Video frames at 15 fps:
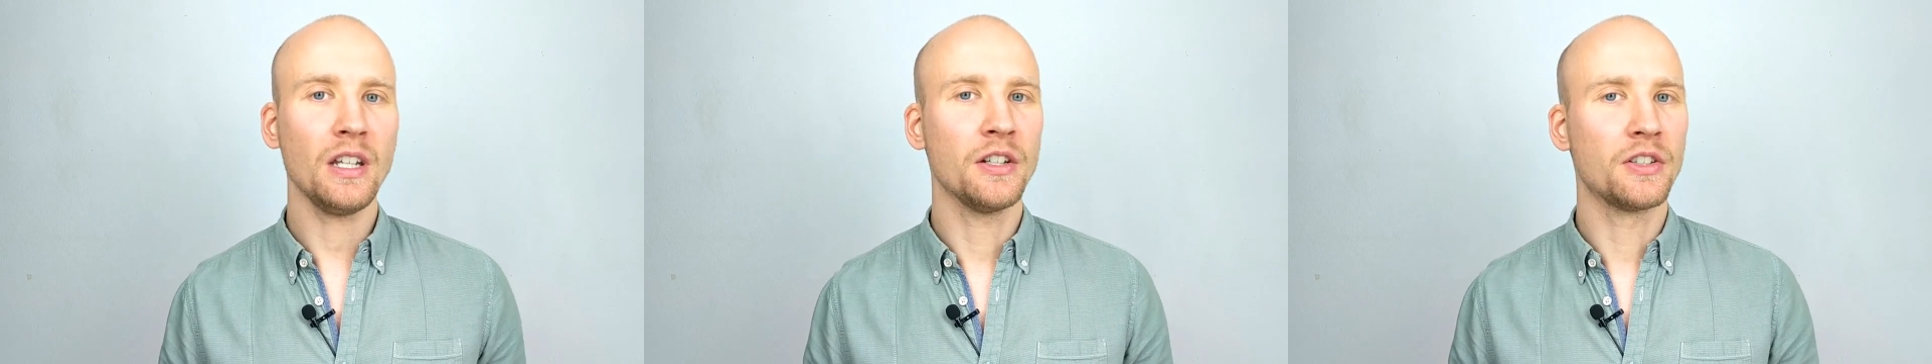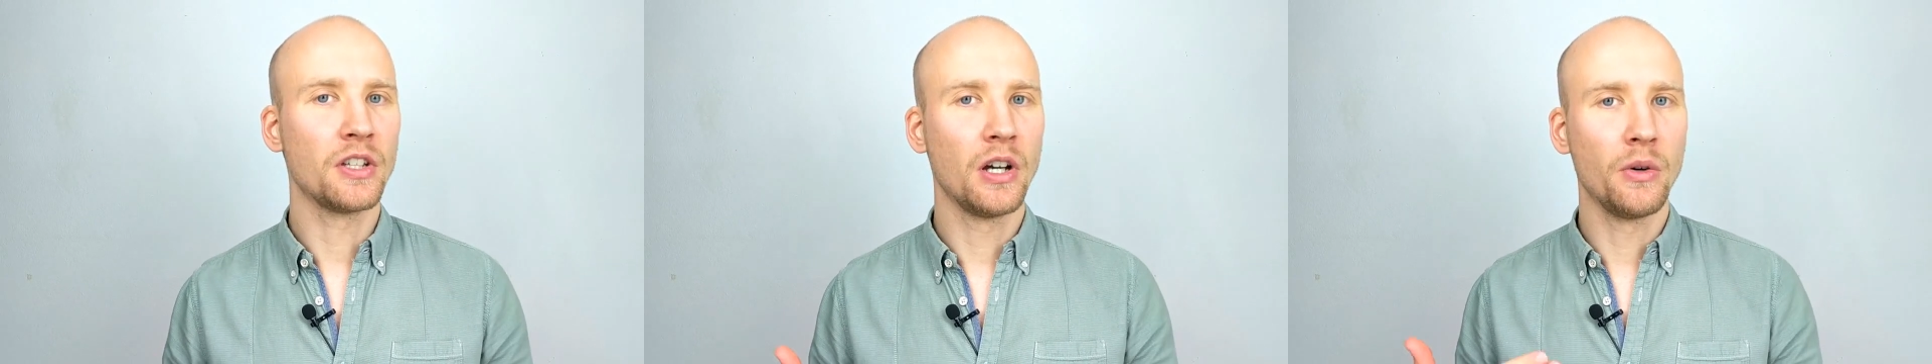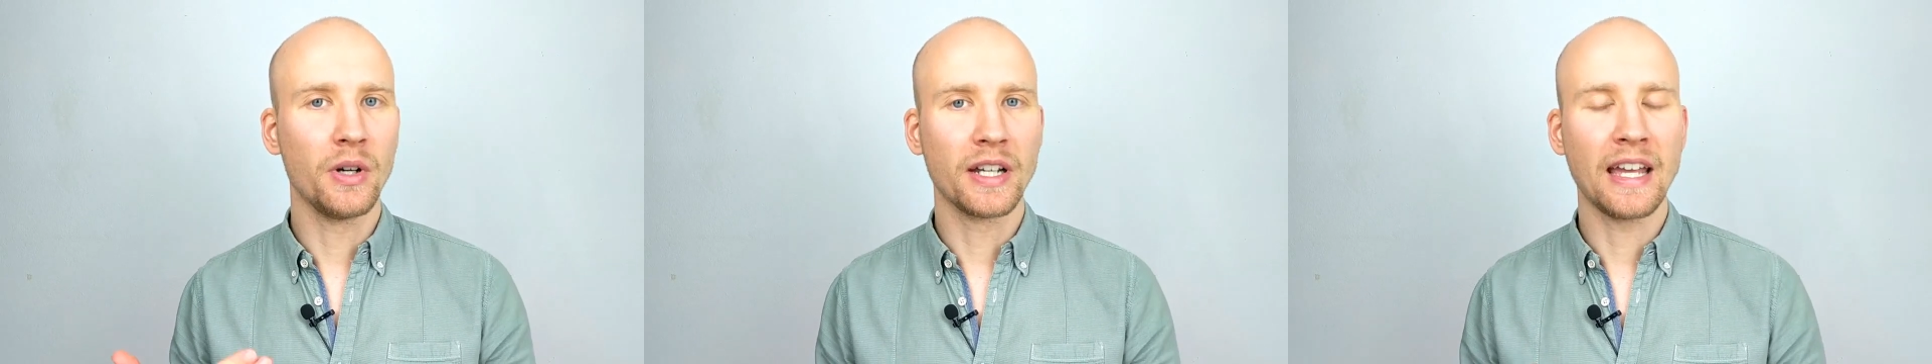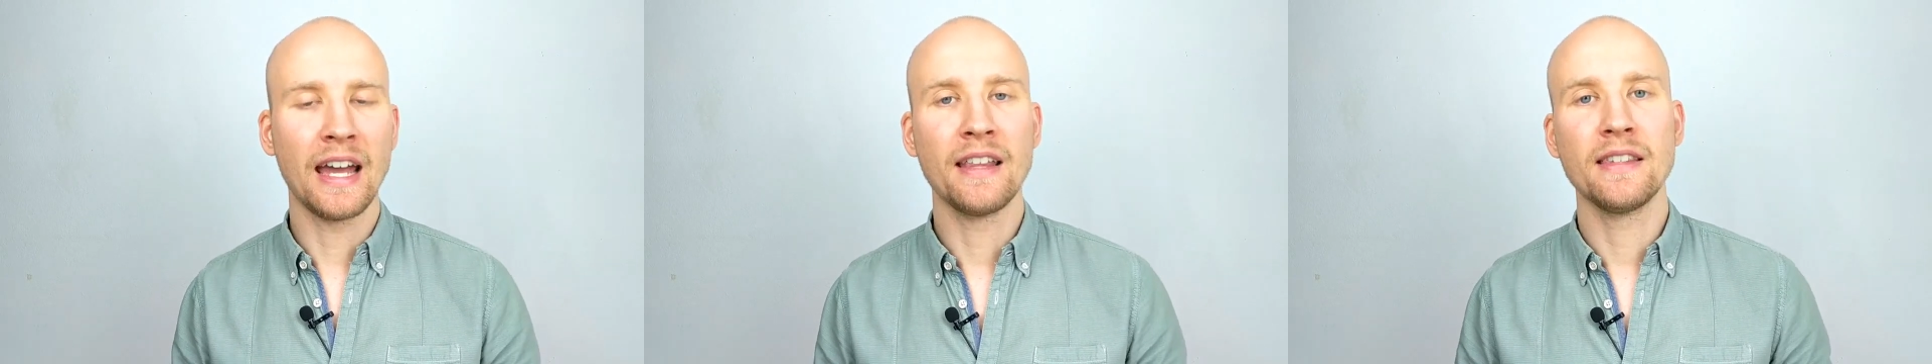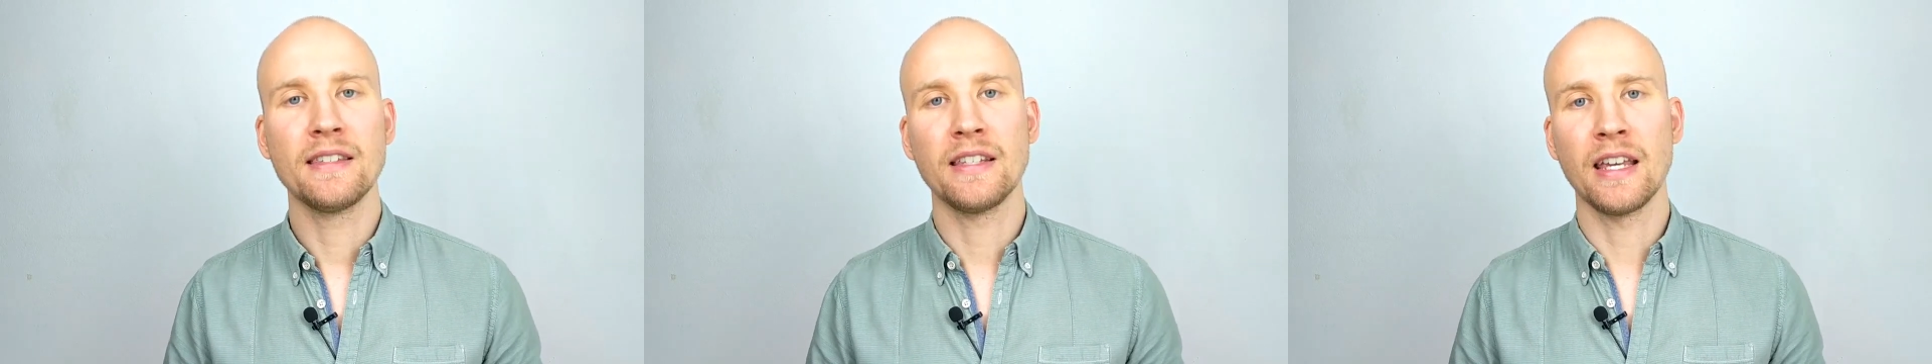So
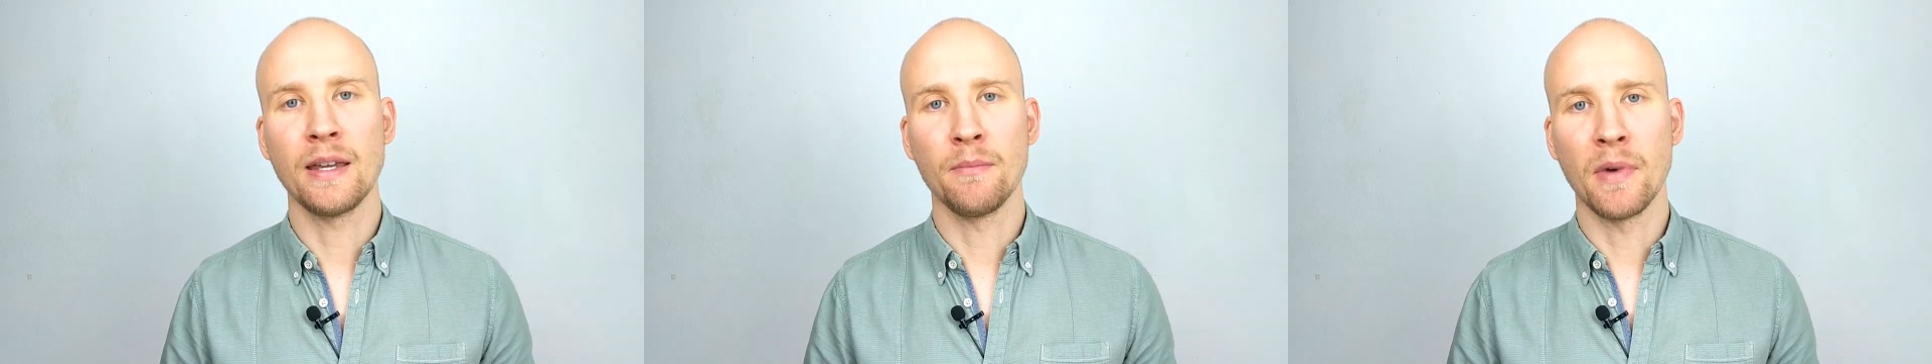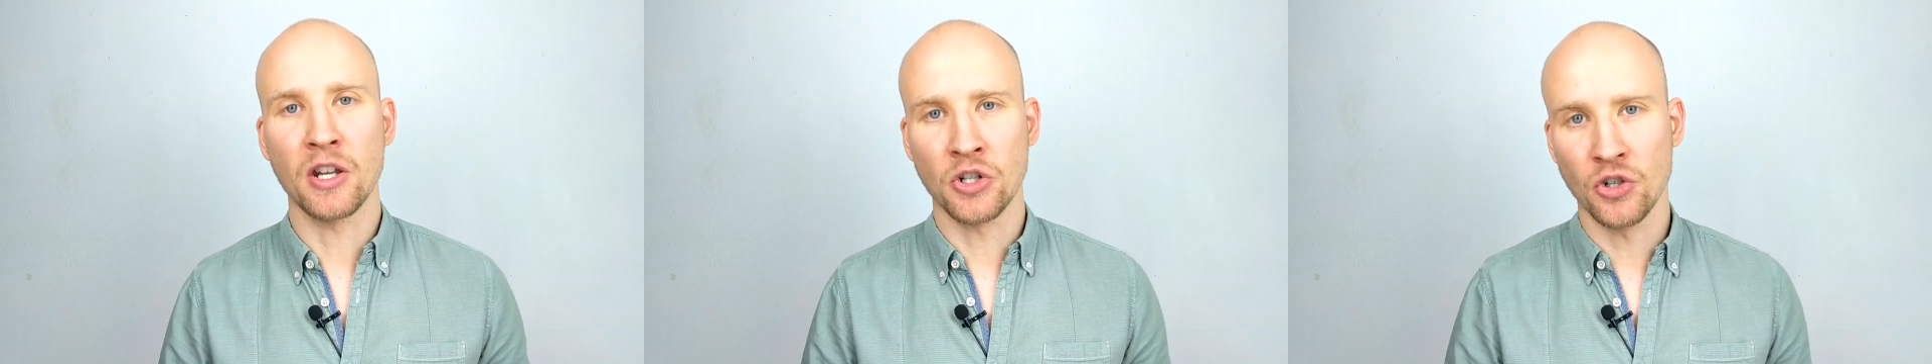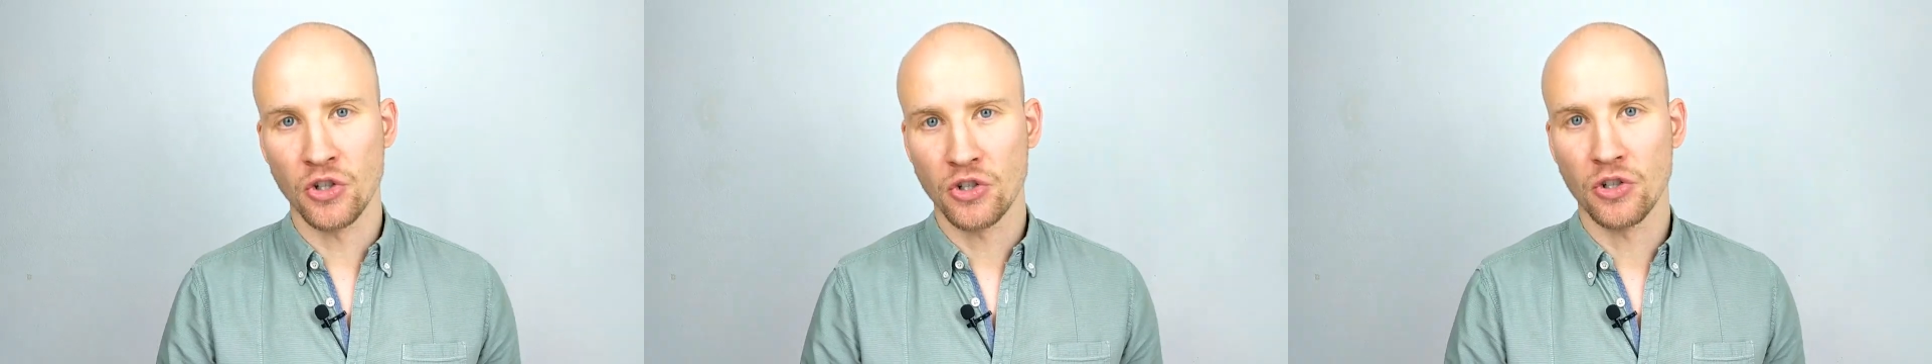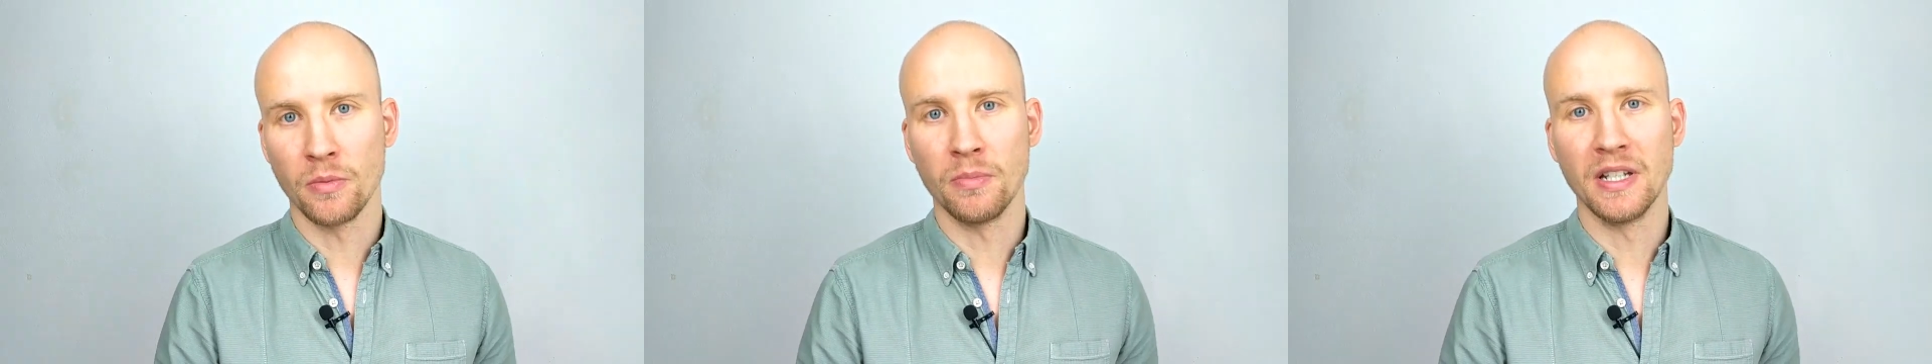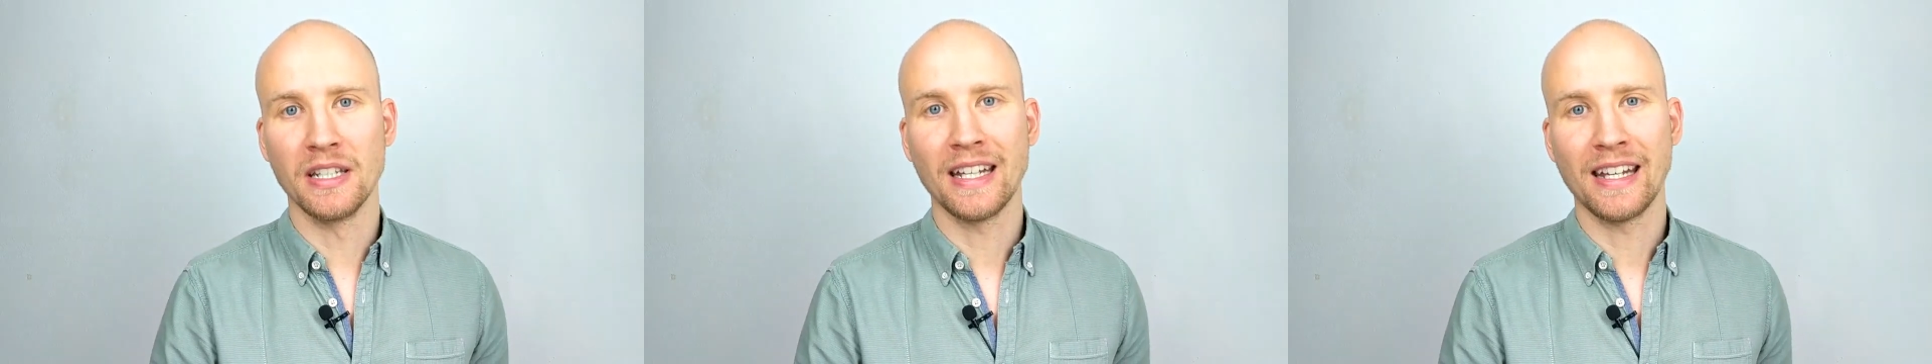again, same measures
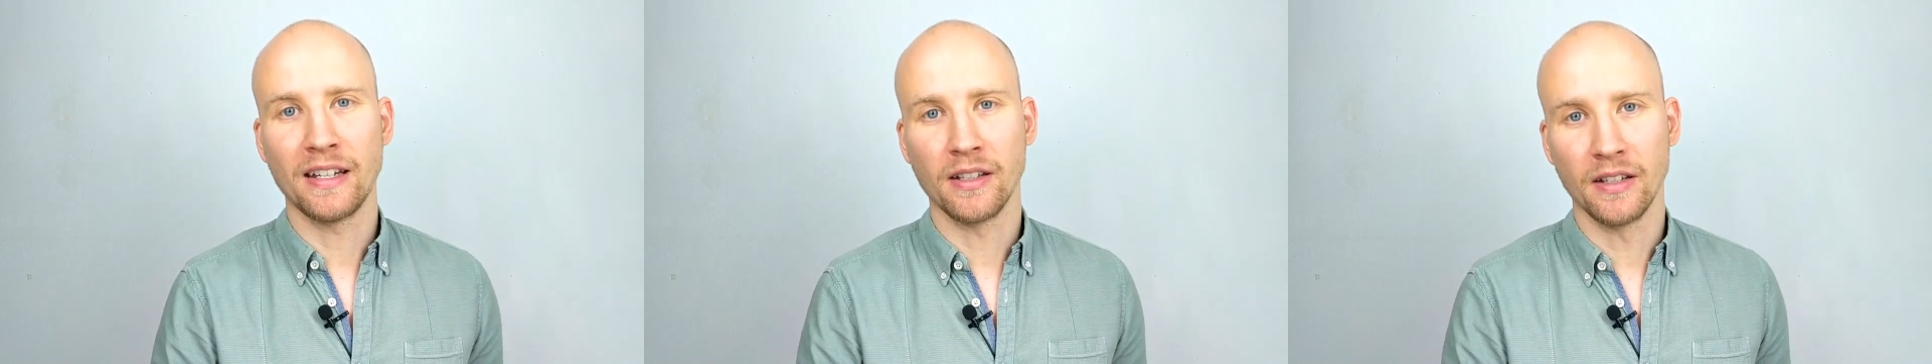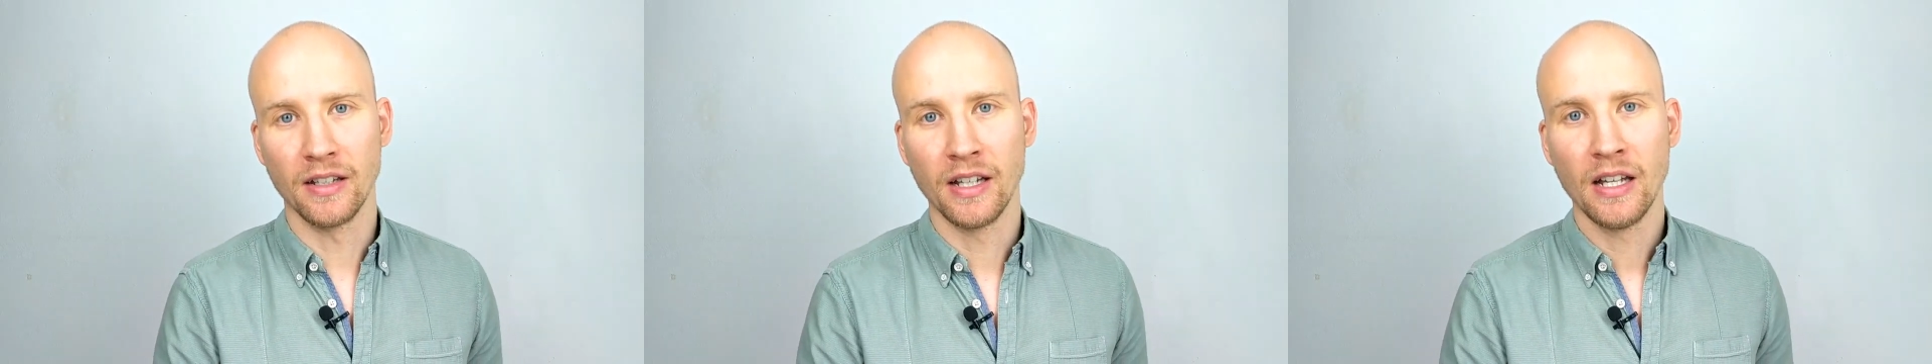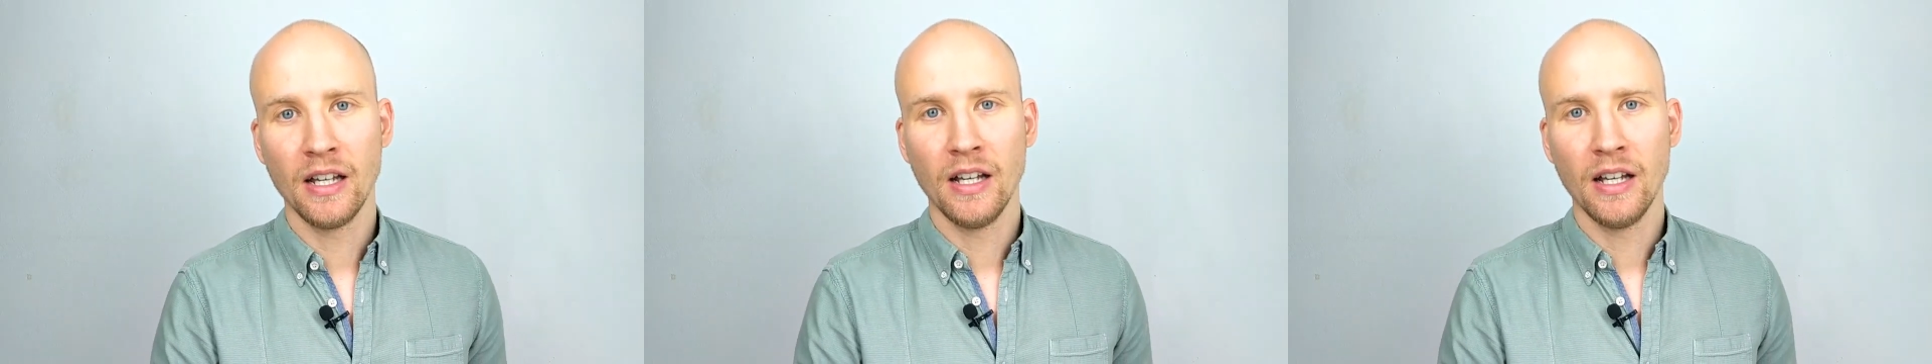should be taken